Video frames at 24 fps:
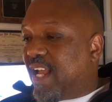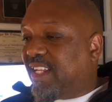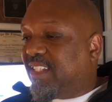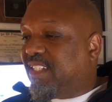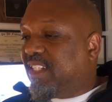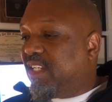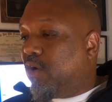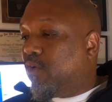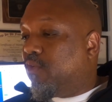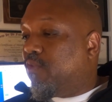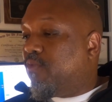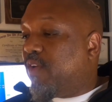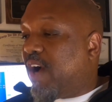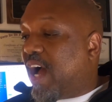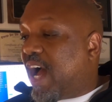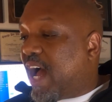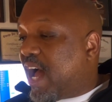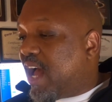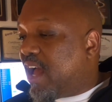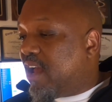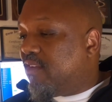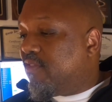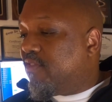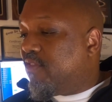
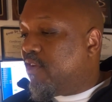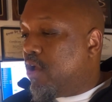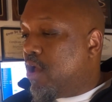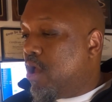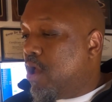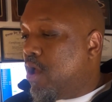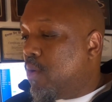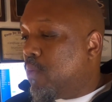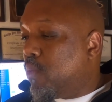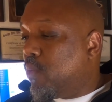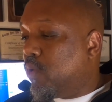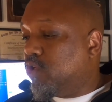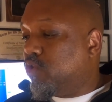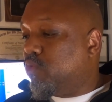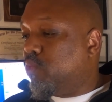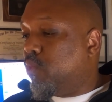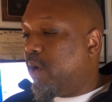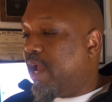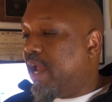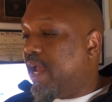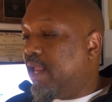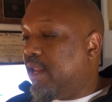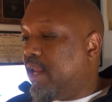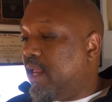1905, was
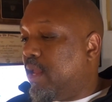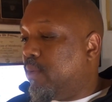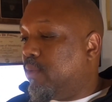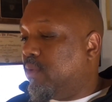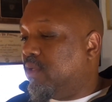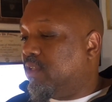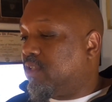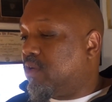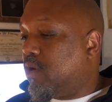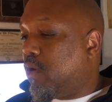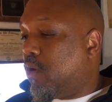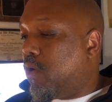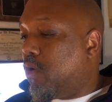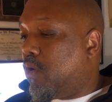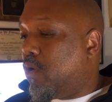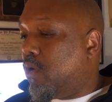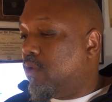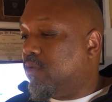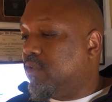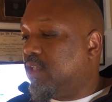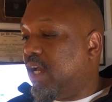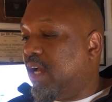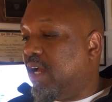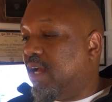when it was
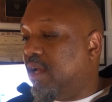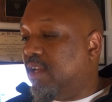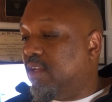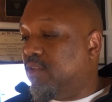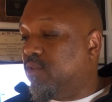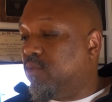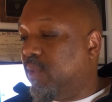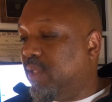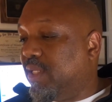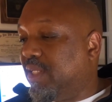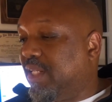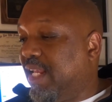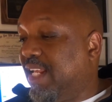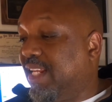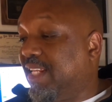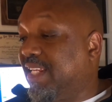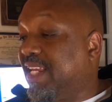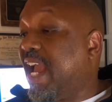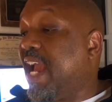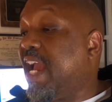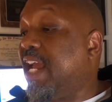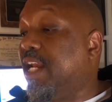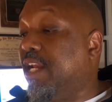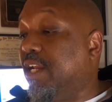called uh, is when in
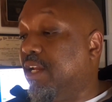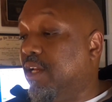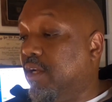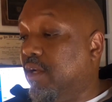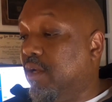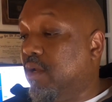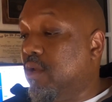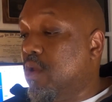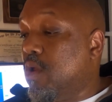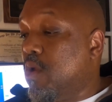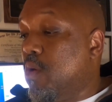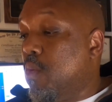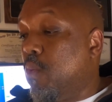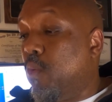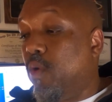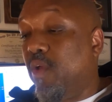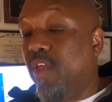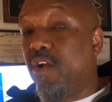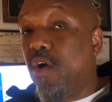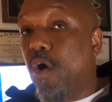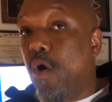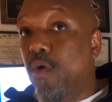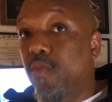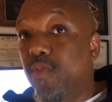Canada
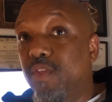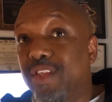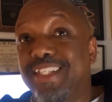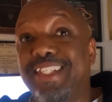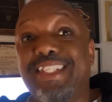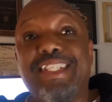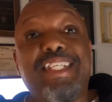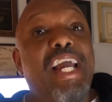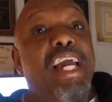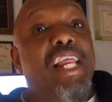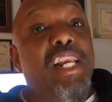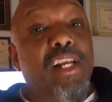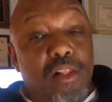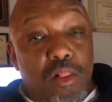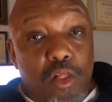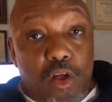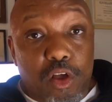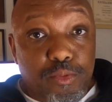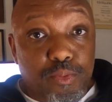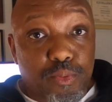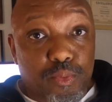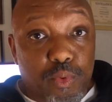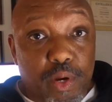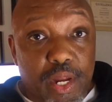where they called the Santa
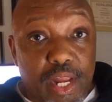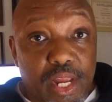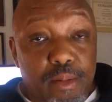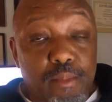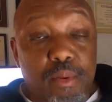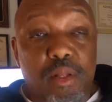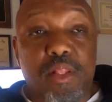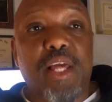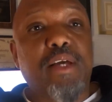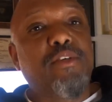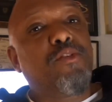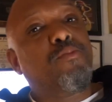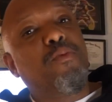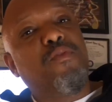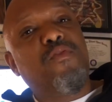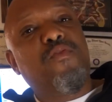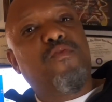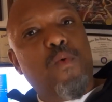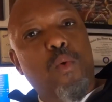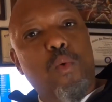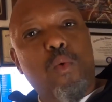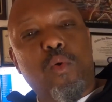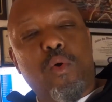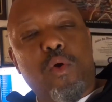Claus Parade, but that was
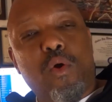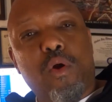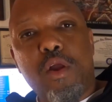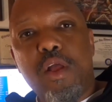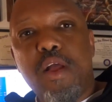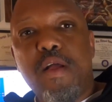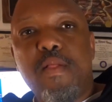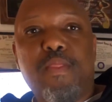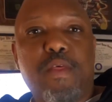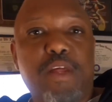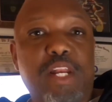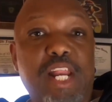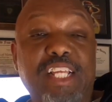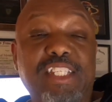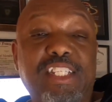before the